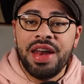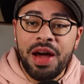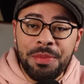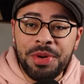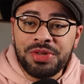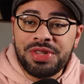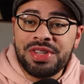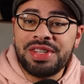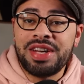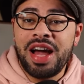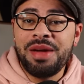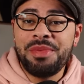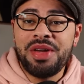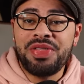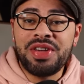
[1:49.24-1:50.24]
Now, most of the
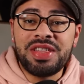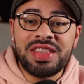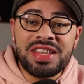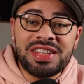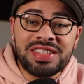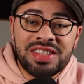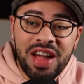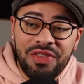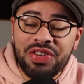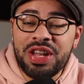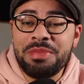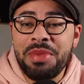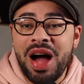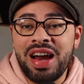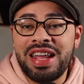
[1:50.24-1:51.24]
time, I think these
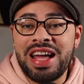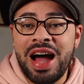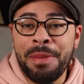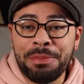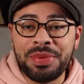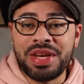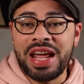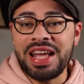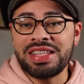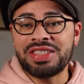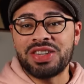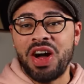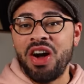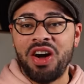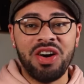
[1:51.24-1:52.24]
governing body
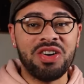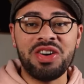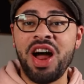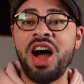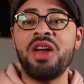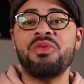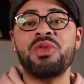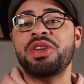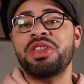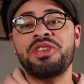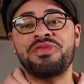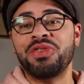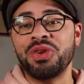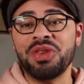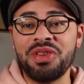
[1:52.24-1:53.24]
updates are not
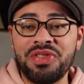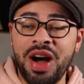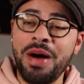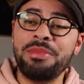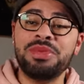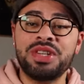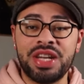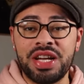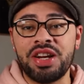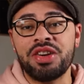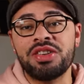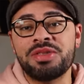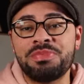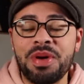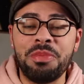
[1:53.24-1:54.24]
really full of
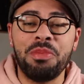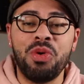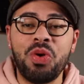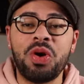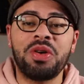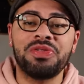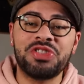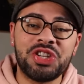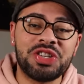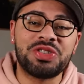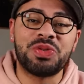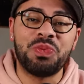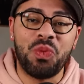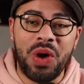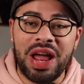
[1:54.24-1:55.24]
humdingers, but more of
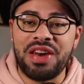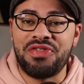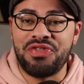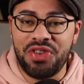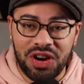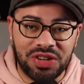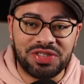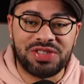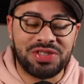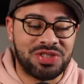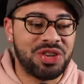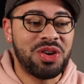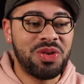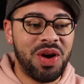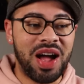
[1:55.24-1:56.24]
just some wet farts.
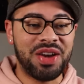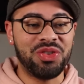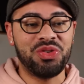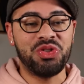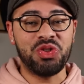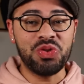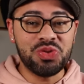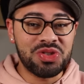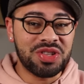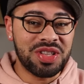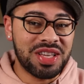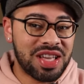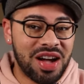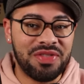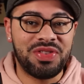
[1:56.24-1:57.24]
So I don't
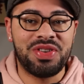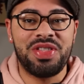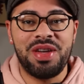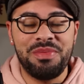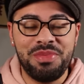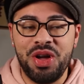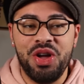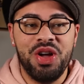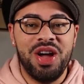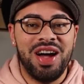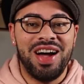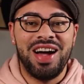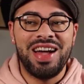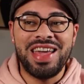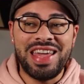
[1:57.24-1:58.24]
usually cover them
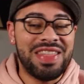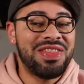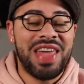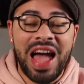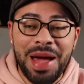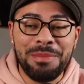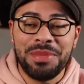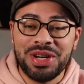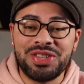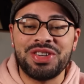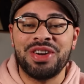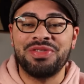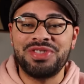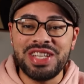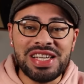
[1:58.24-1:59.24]
uh, in that
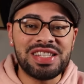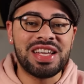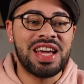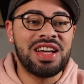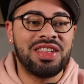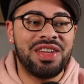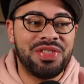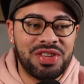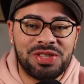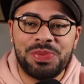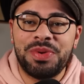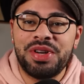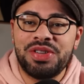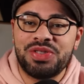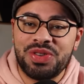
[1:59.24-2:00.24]
much of detail, and
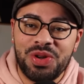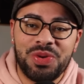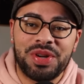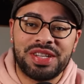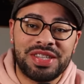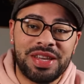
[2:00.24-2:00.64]
this one is no